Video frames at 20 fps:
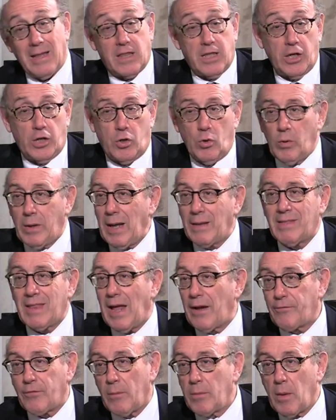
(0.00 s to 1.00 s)
I think you get
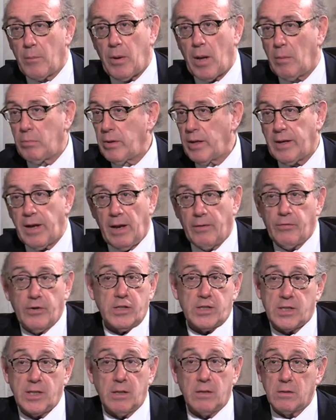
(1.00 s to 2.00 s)
that from the public
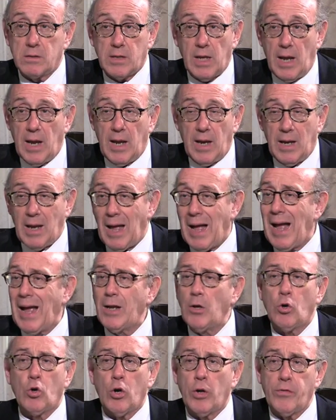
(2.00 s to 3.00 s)
every single day.
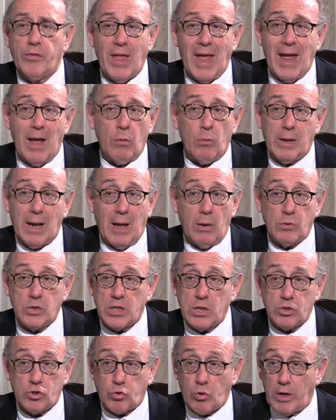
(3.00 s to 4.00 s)
I heard that when I
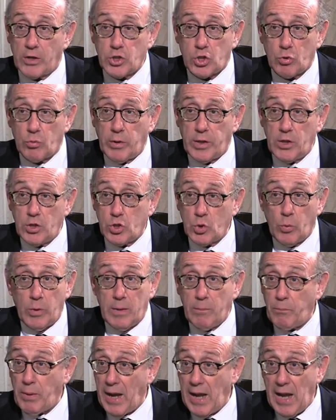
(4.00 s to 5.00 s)
was at Treasury
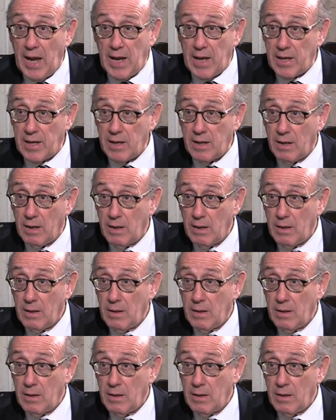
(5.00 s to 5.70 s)
doing pay.